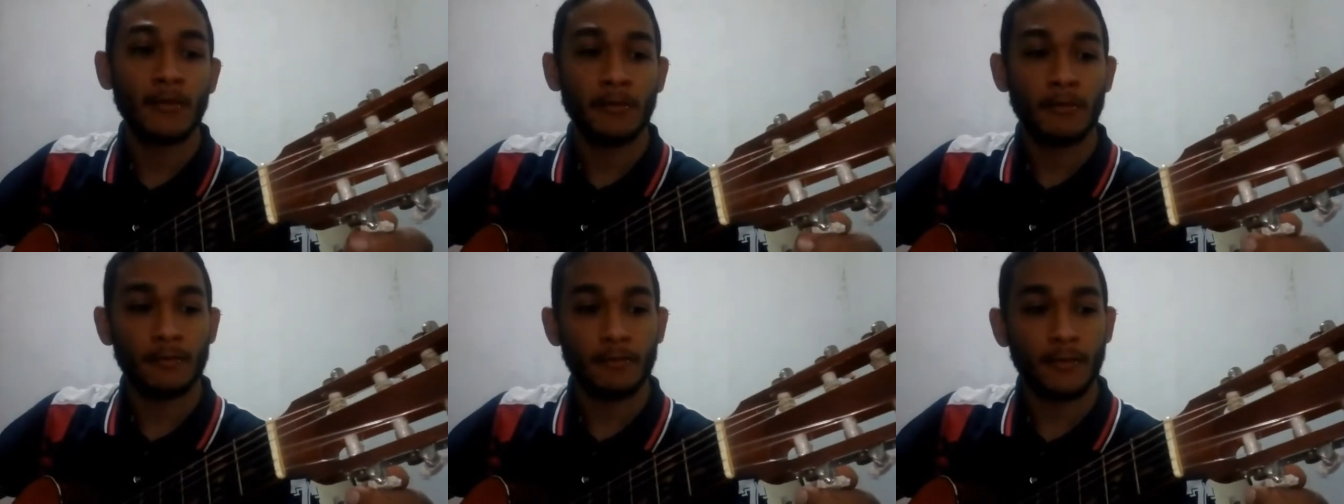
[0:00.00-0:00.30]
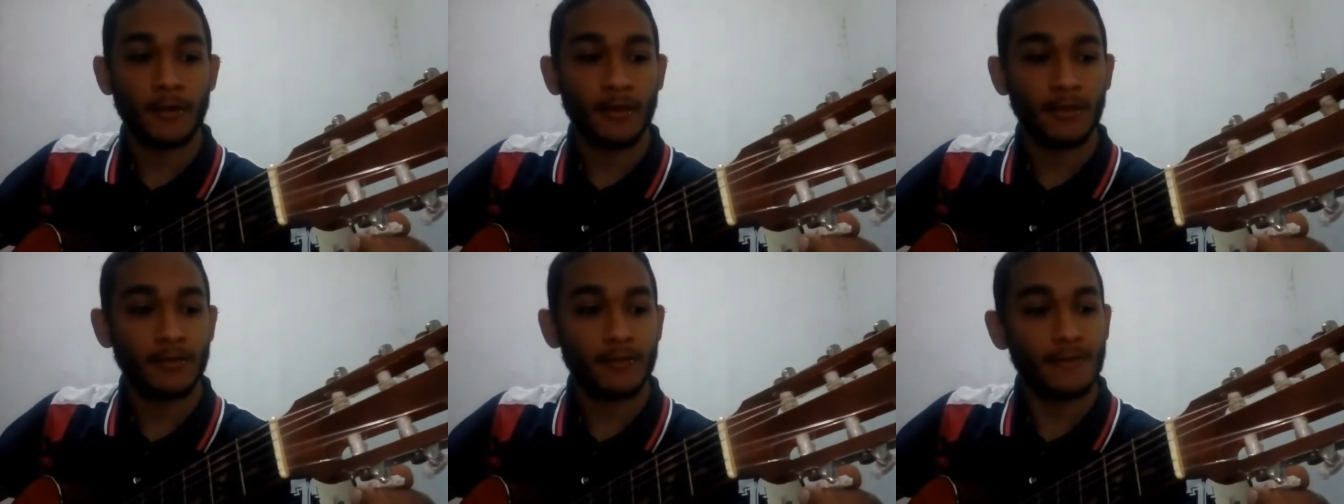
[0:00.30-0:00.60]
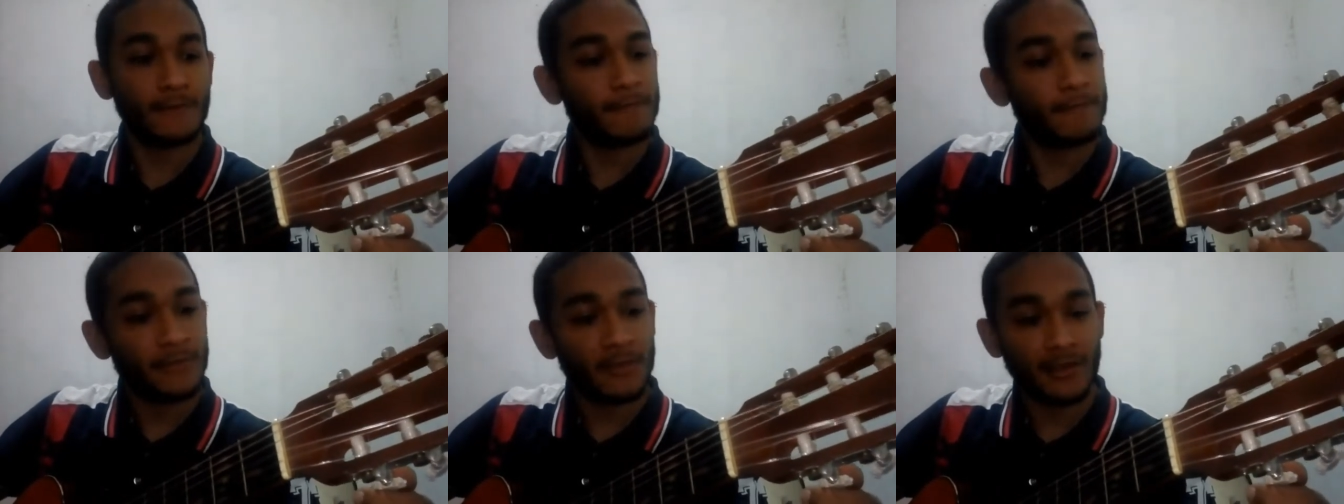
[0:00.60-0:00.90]
But
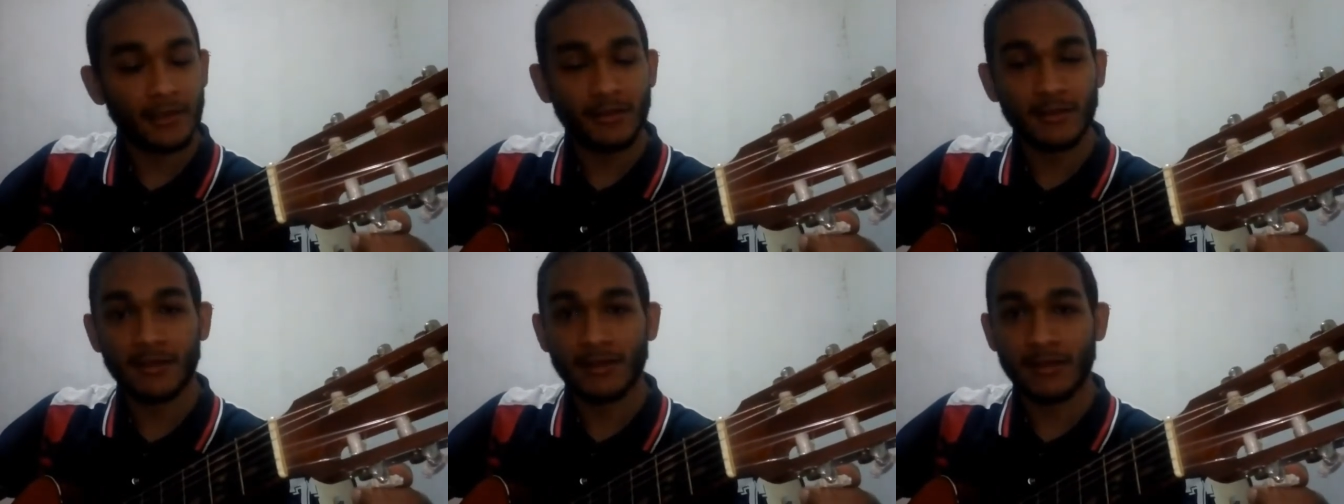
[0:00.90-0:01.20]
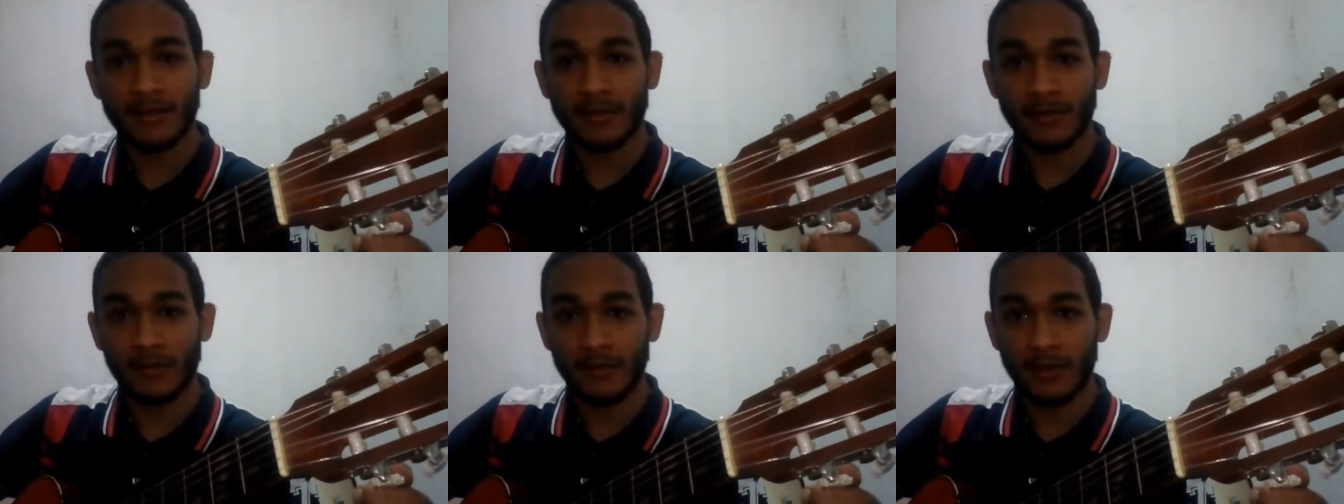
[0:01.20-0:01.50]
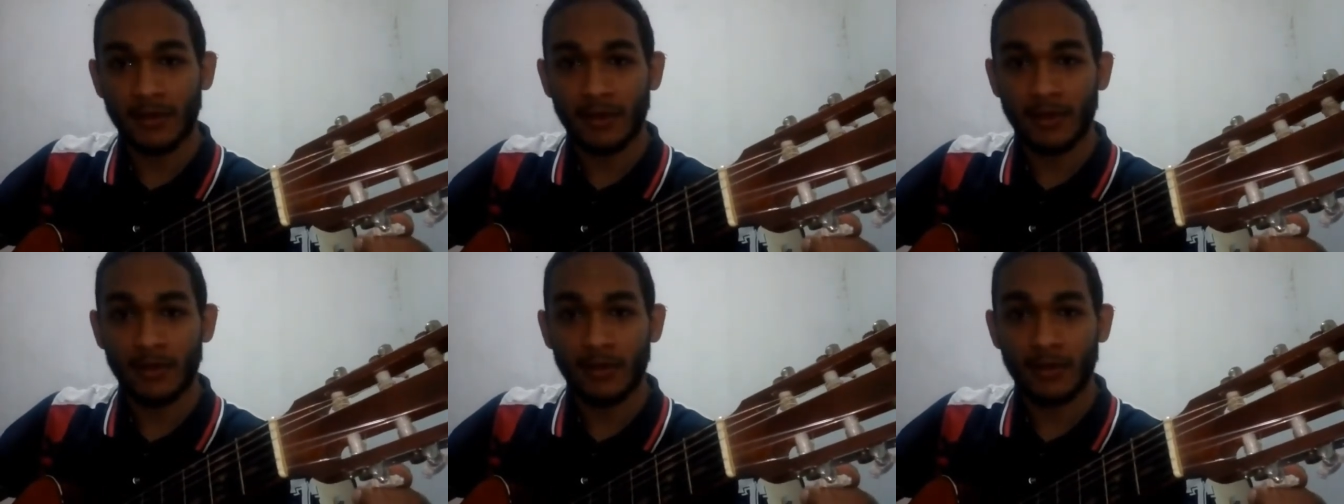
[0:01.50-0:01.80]
technically,
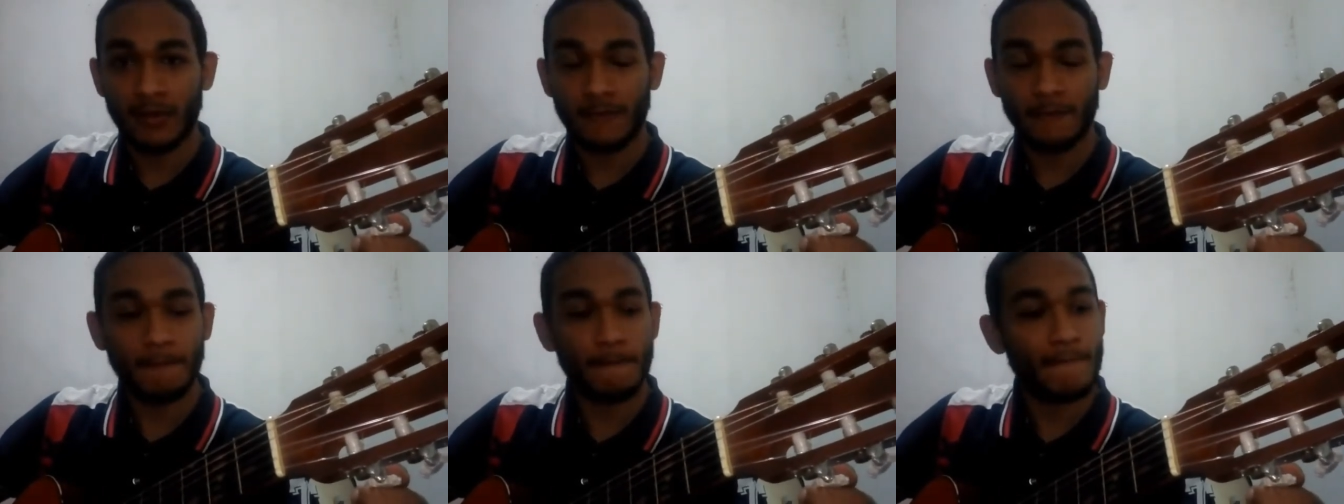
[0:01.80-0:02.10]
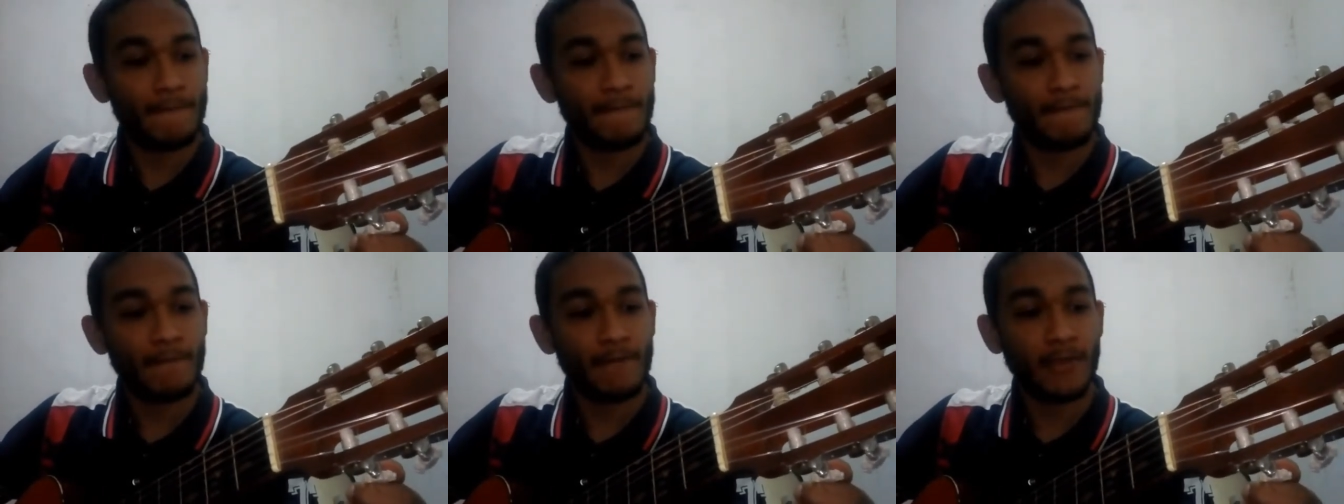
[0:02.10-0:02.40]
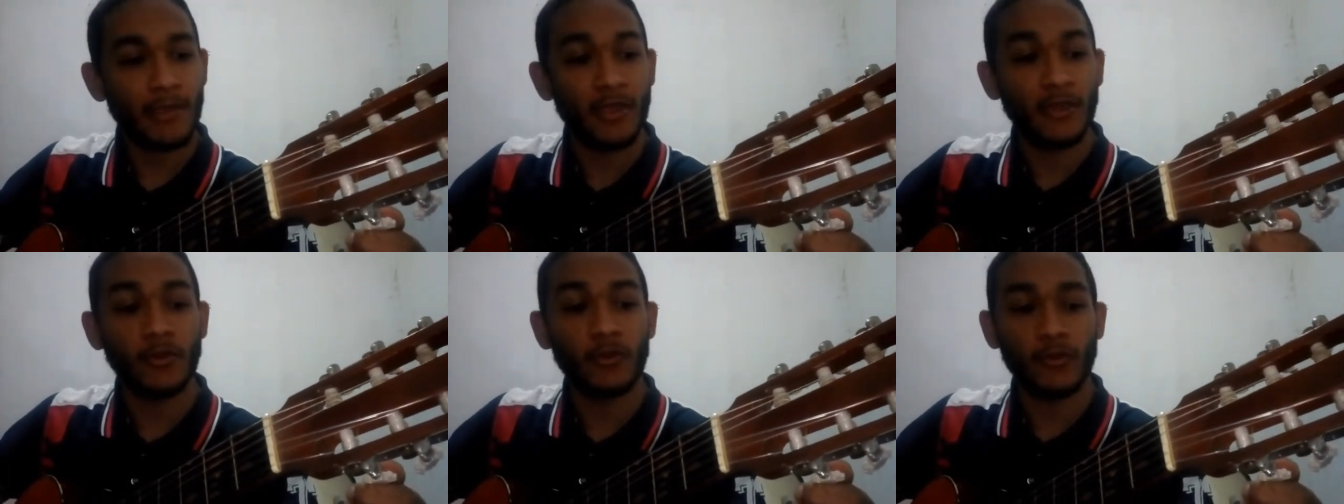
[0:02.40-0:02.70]
they
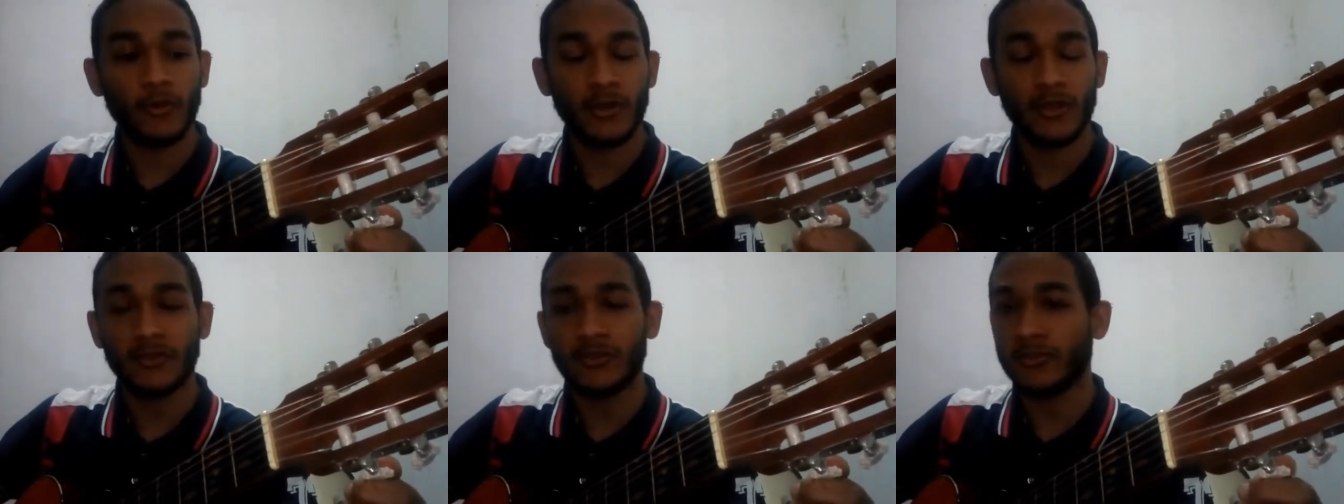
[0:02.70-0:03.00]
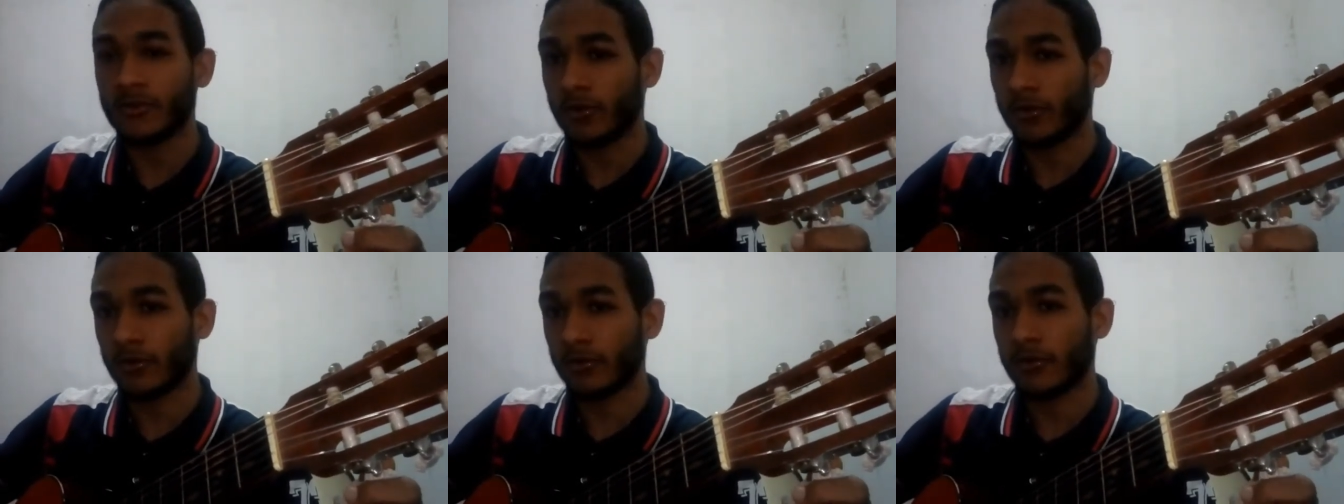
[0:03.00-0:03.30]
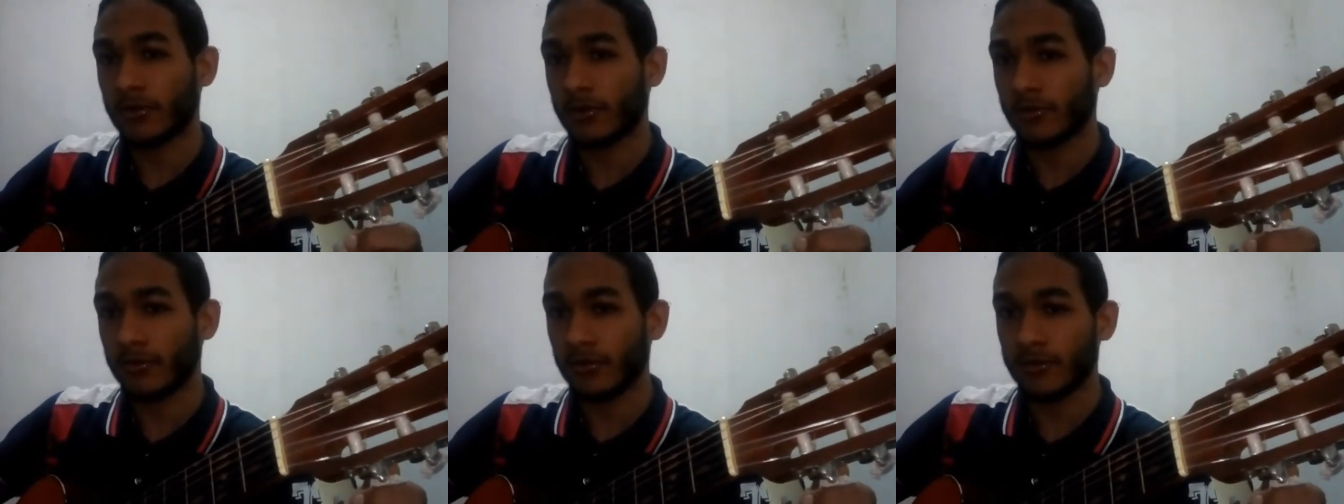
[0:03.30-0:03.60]
increase or
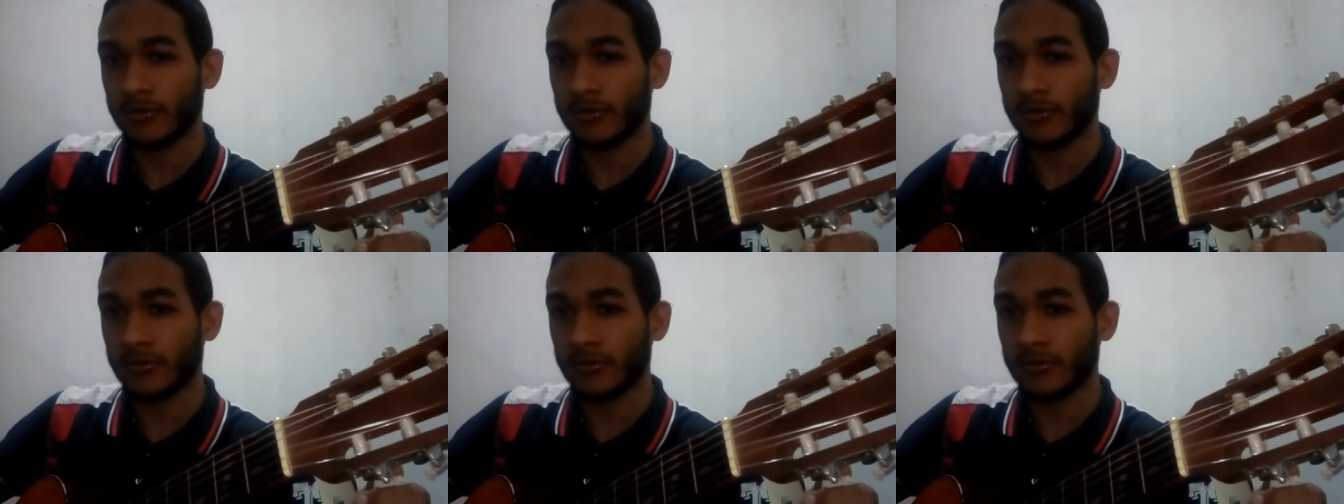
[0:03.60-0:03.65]
decrease